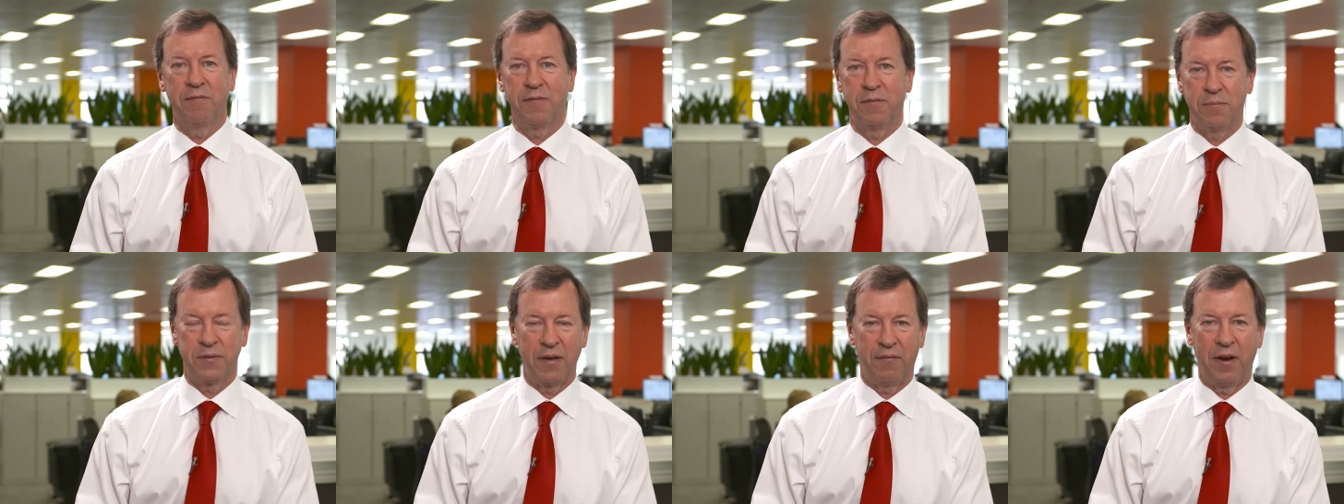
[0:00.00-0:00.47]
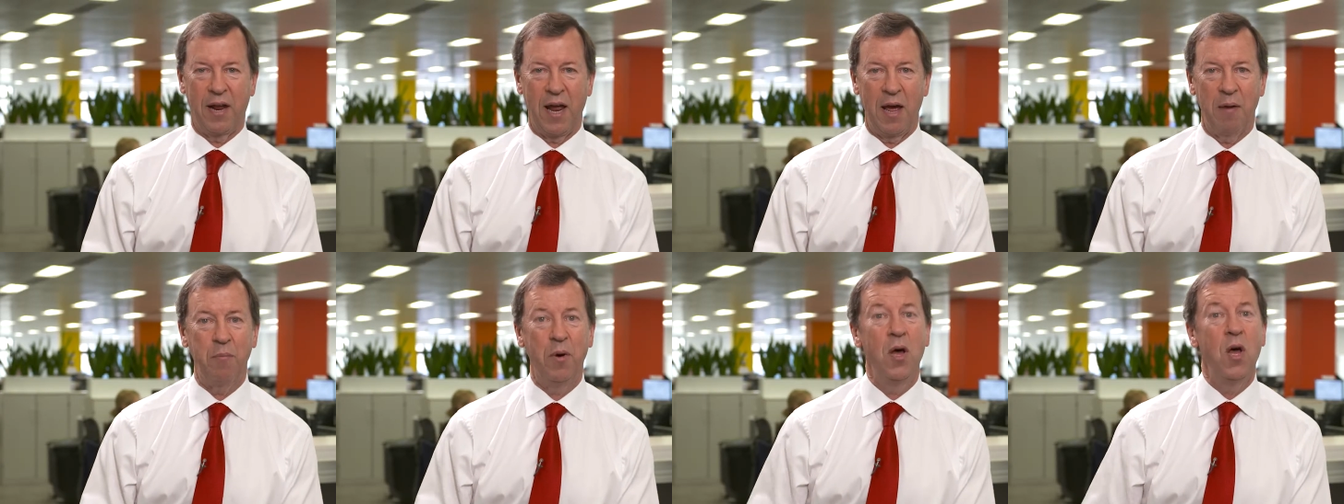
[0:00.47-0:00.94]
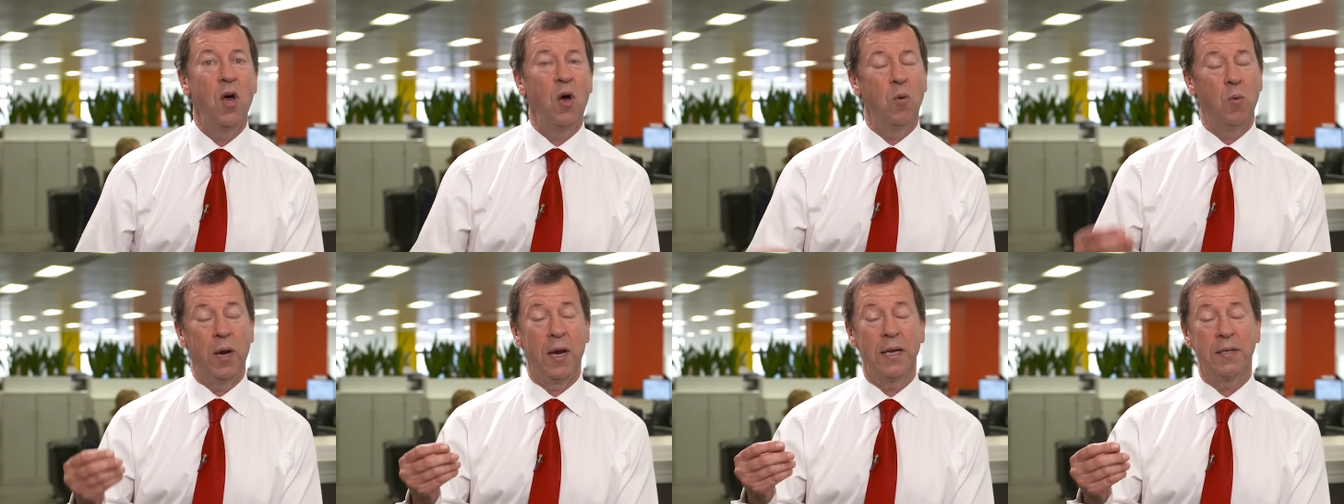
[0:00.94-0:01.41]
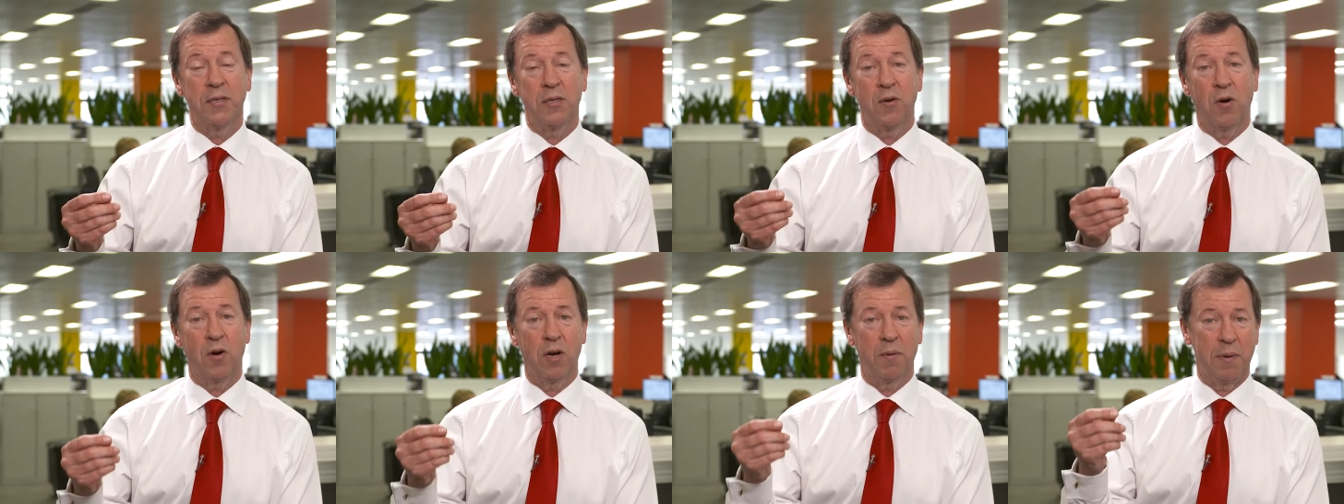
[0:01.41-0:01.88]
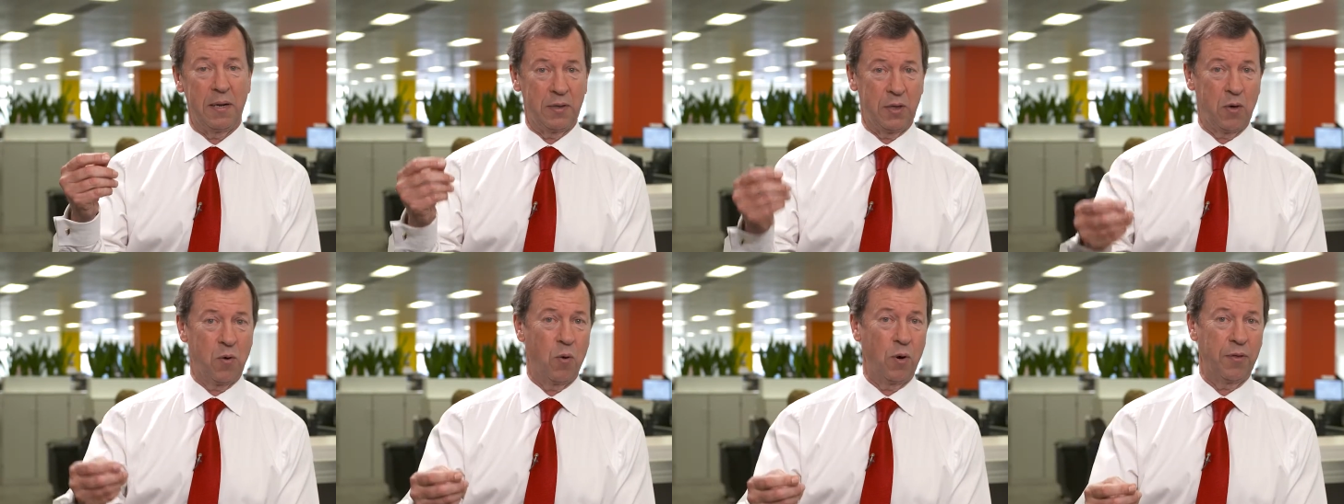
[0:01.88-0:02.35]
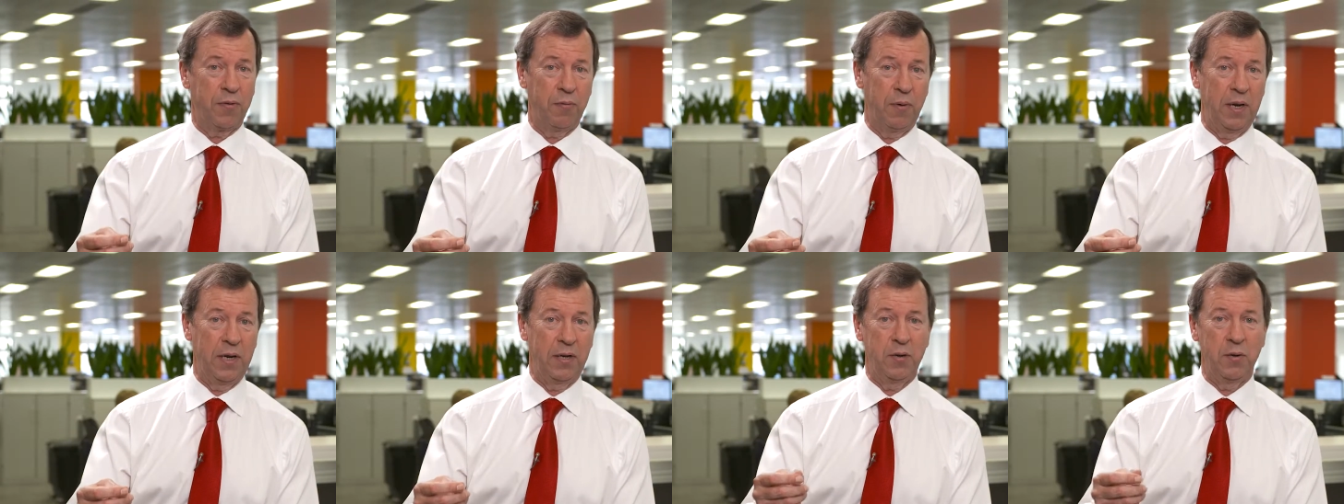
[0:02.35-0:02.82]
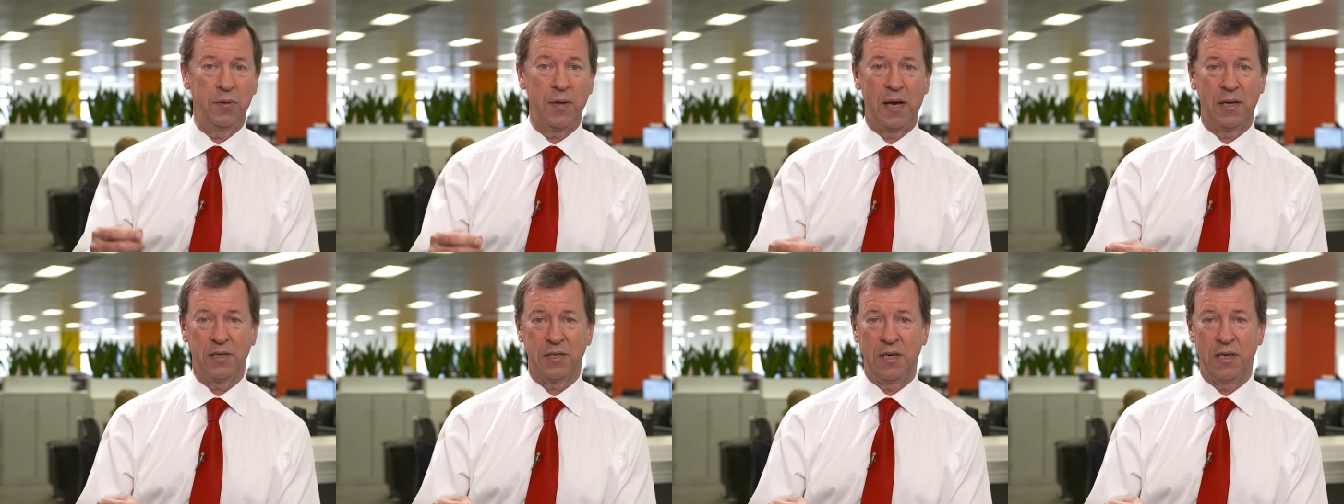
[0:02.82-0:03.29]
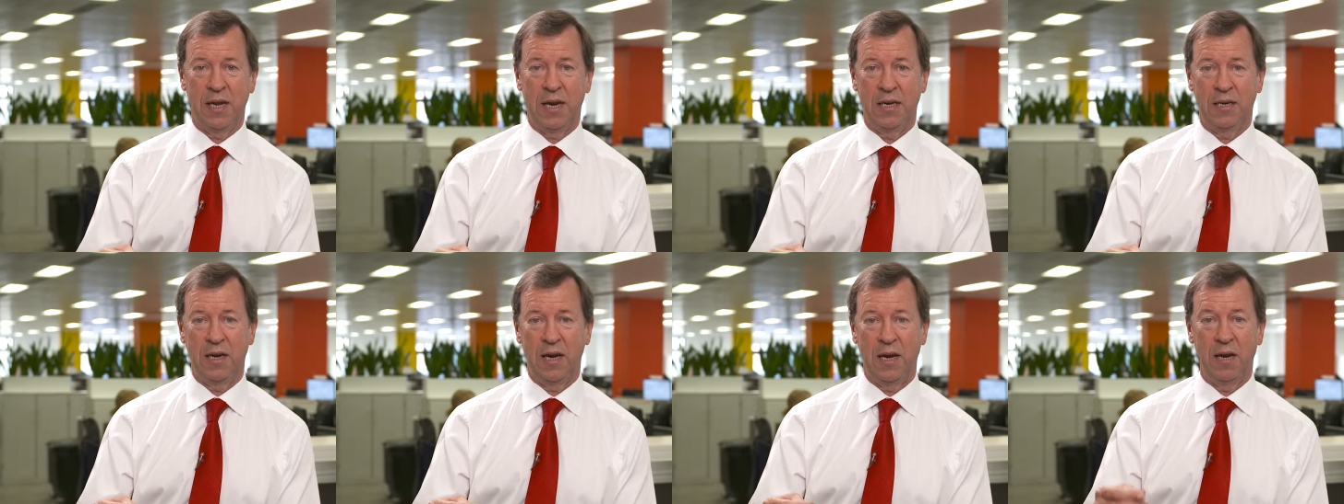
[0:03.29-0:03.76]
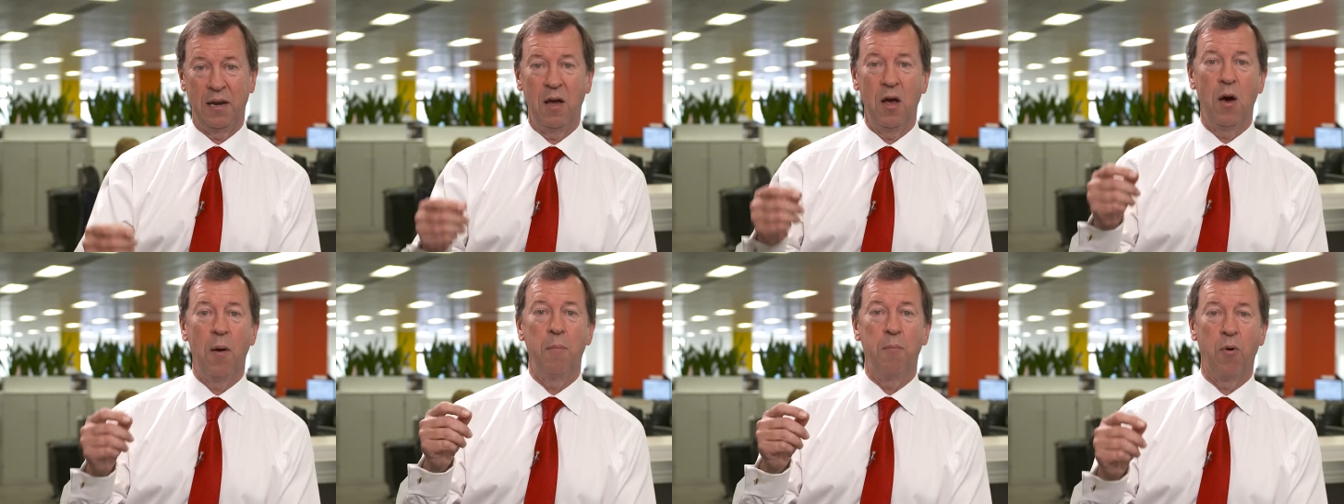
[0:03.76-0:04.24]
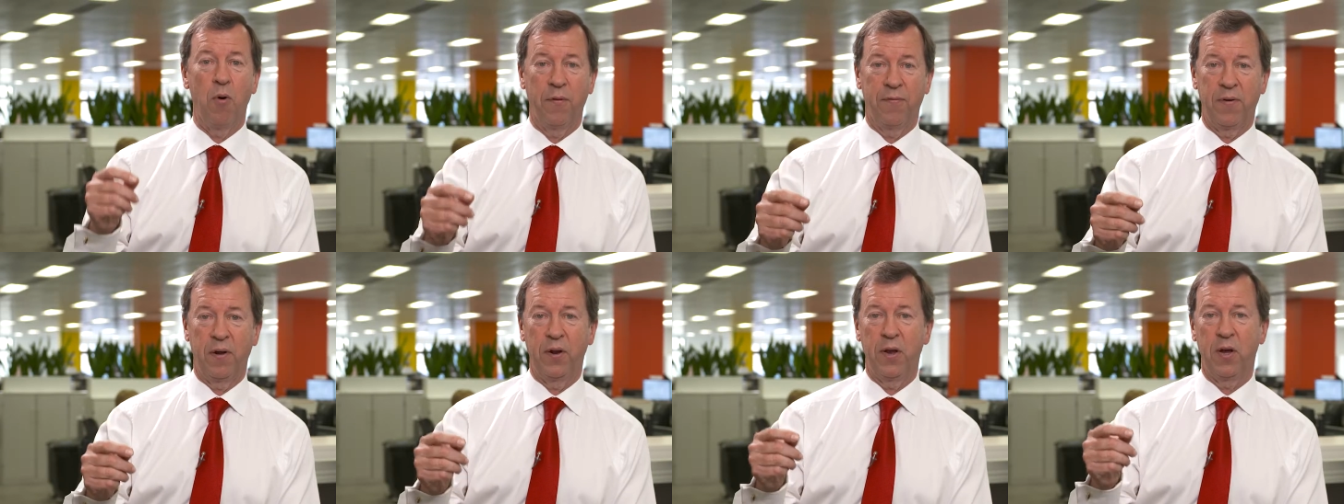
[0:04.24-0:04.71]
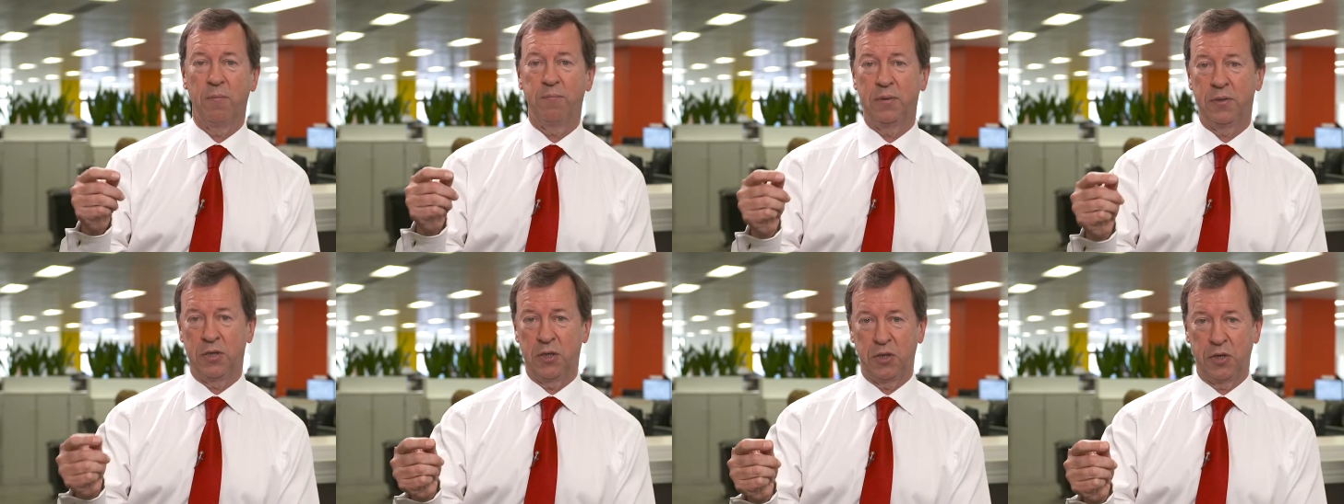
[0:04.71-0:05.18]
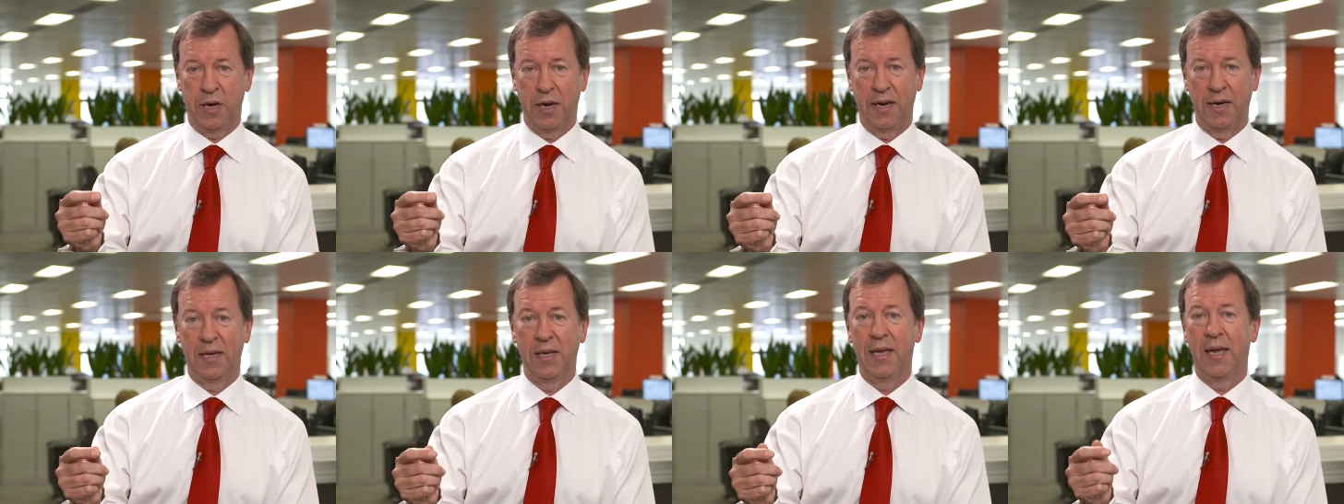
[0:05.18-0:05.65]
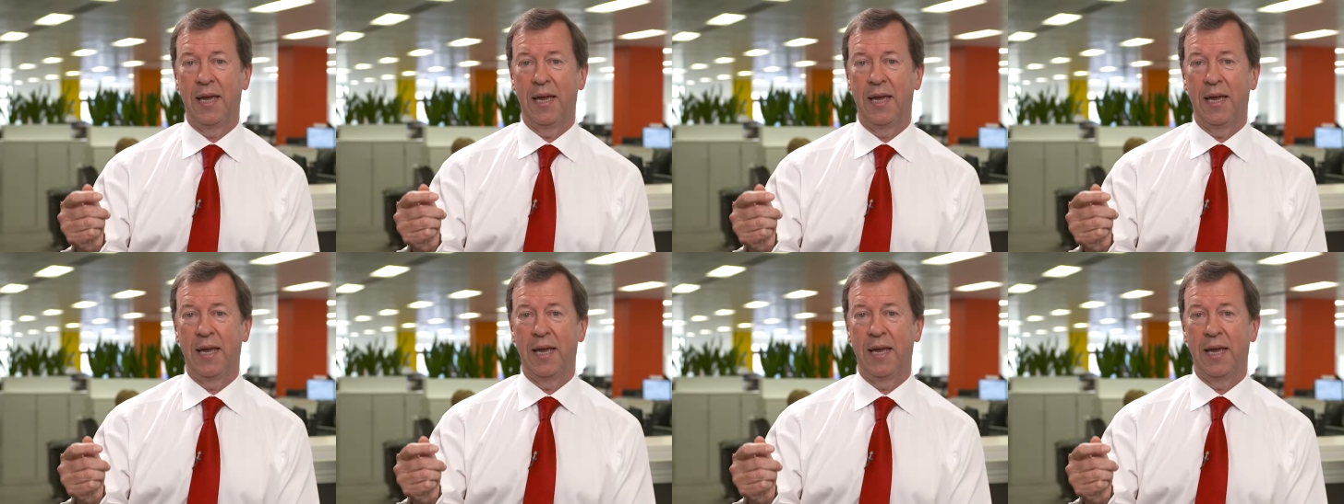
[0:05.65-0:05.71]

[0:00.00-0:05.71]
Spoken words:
from 7IM. We're here to talk about the Q3 2018 portfolio positioning